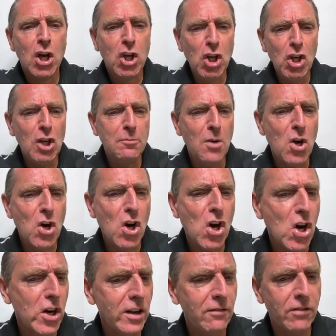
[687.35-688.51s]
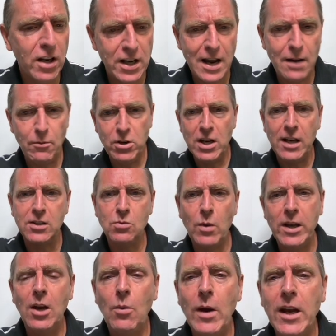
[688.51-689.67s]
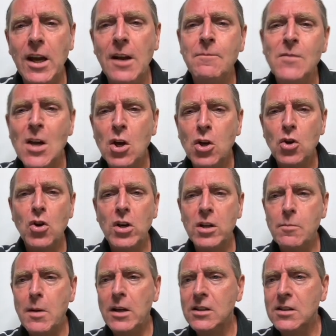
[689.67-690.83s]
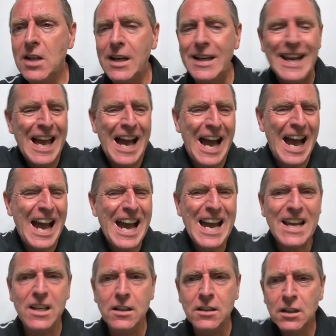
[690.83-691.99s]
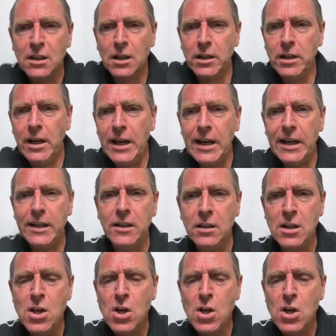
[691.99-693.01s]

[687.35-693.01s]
good morning Vietnam, when you guys wakey wakey, you're going to be able to take it higher and higher.